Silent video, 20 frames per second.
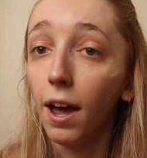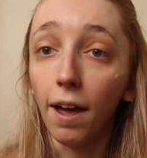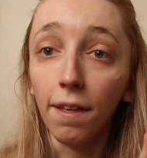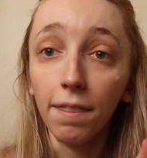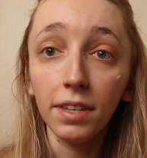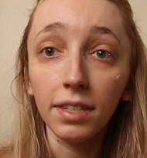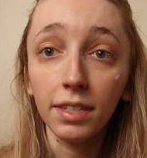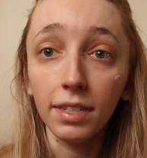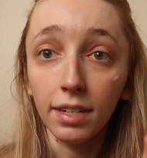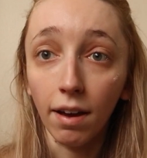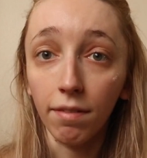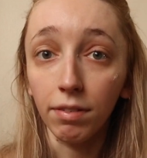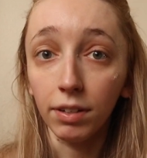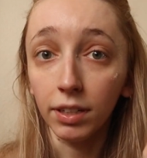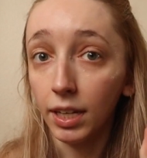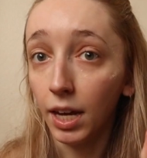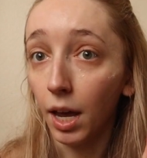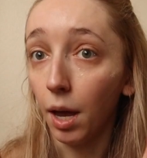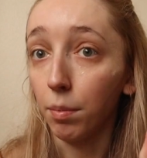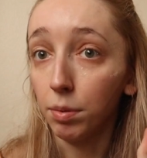And this
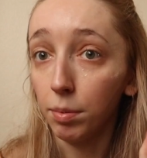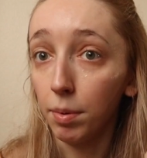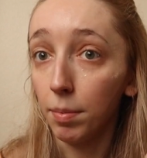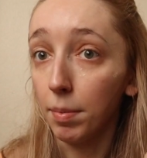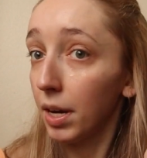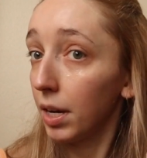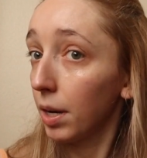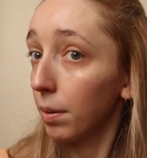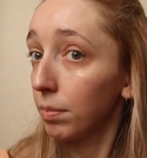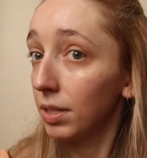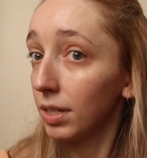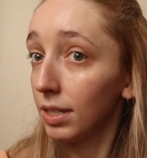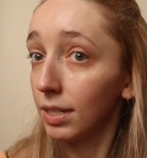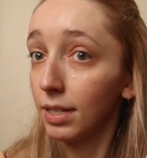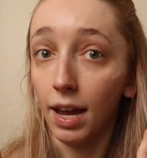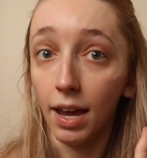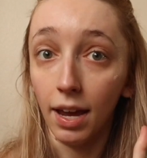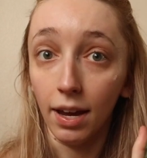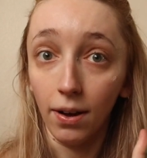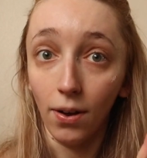definitely helps my makeup to
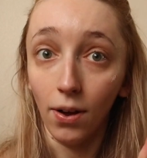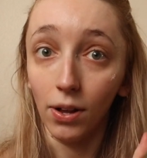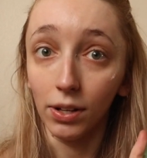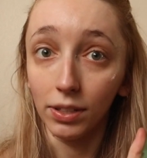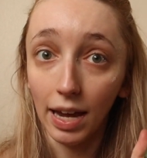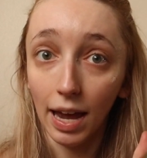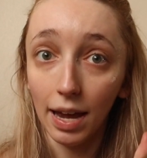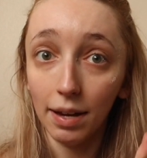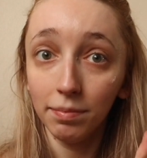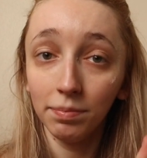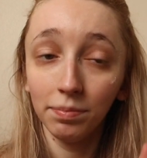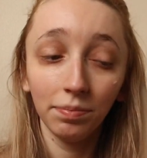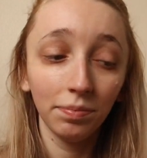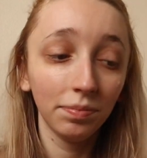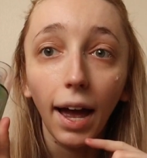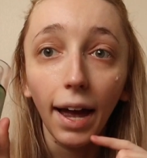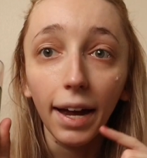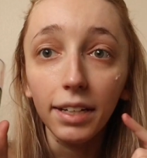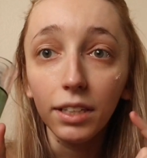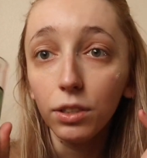stay all day.
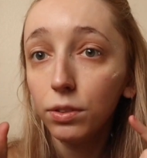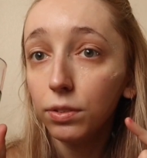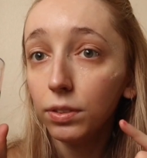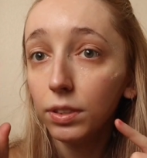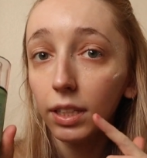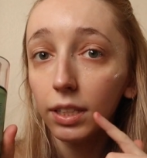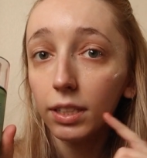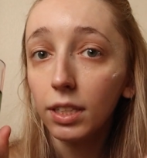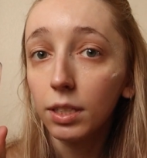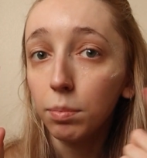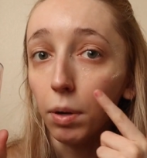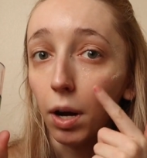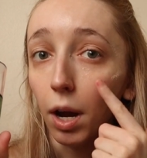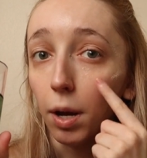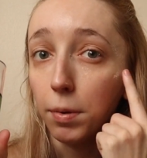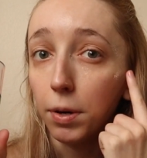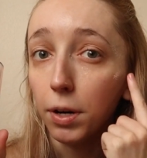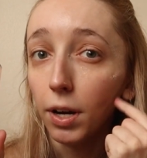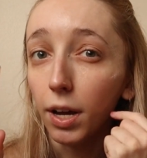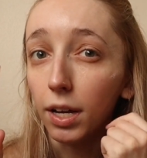I do feel like this
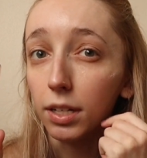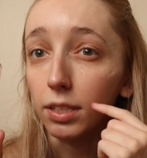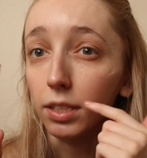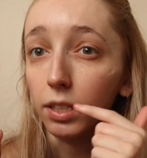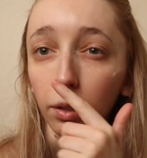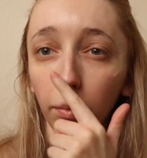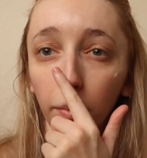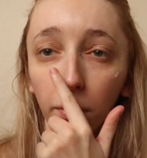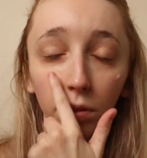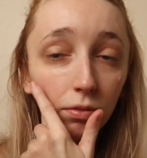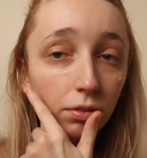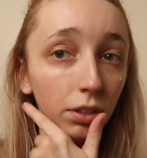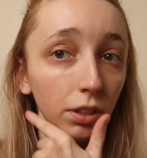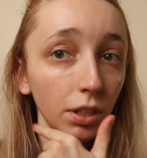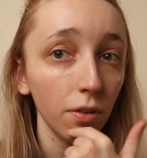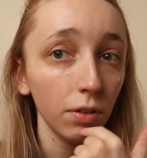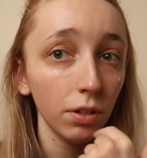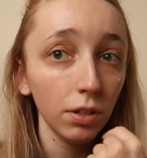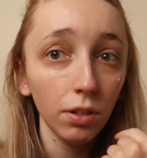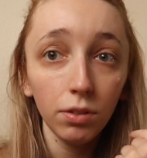primer adds a little bit of
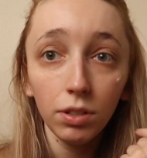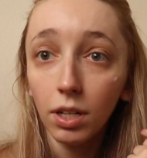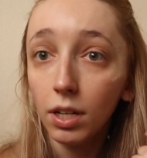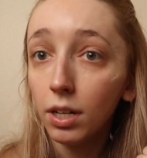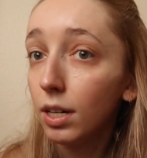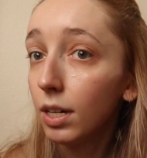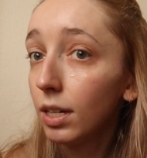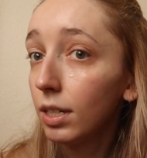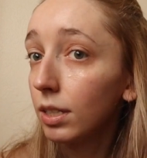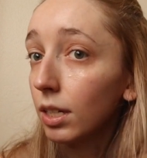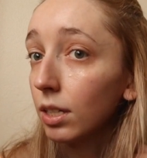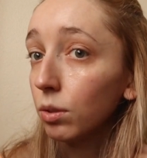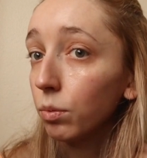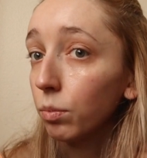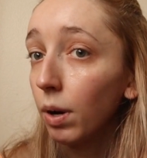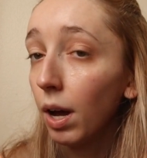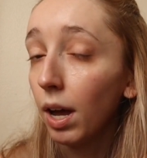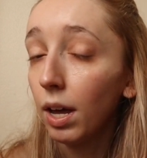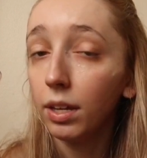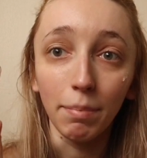glow to those areas as
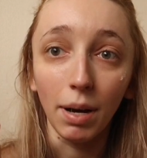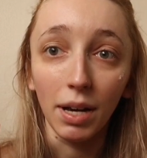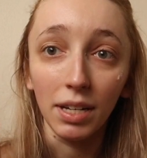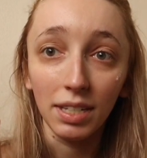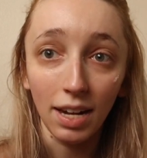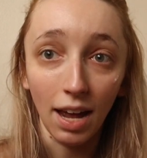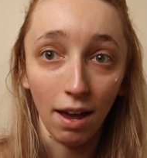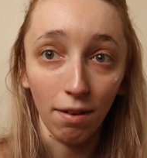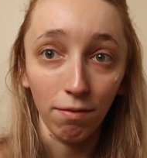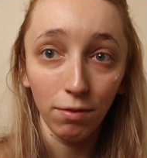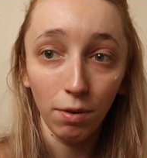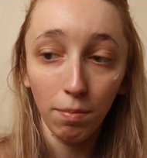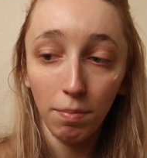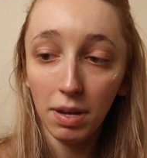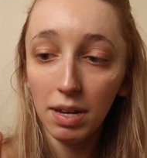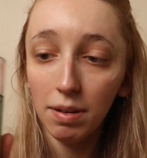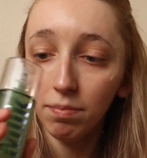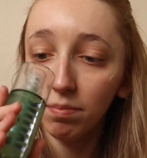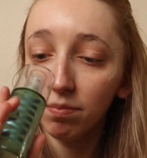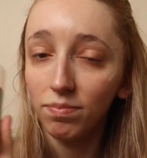well. Must have for
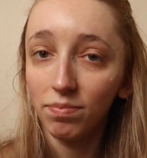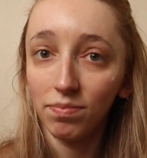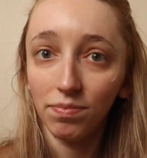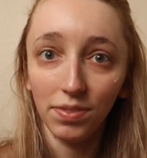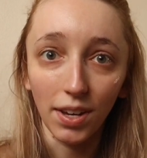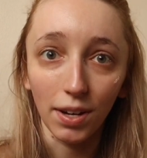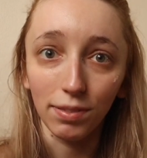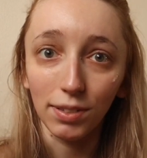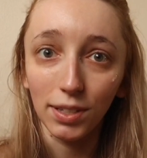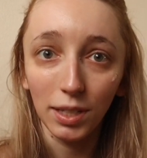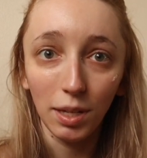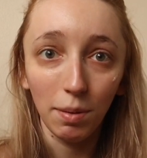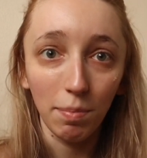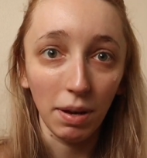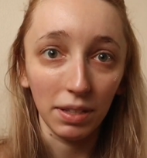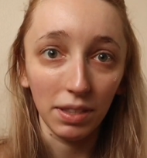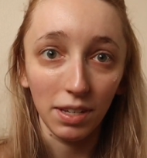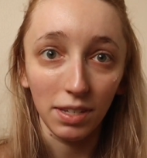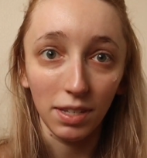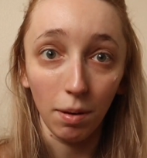me. Definitely
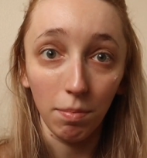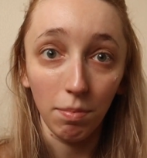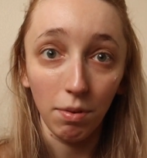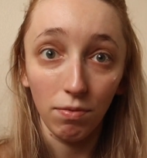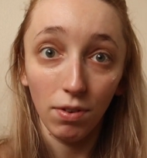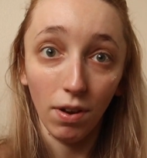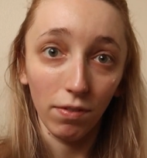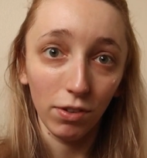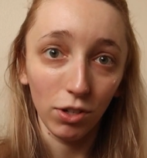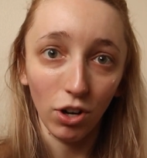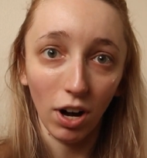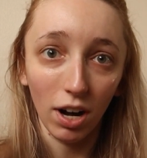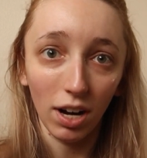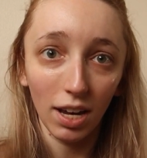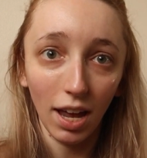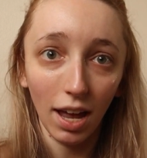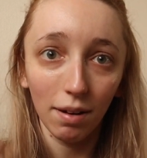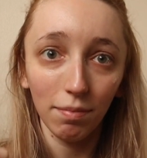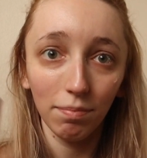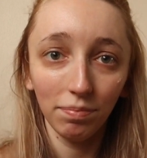pick this up if you haven't tried
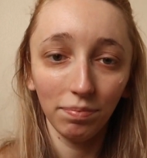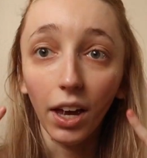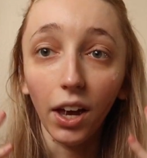it yet.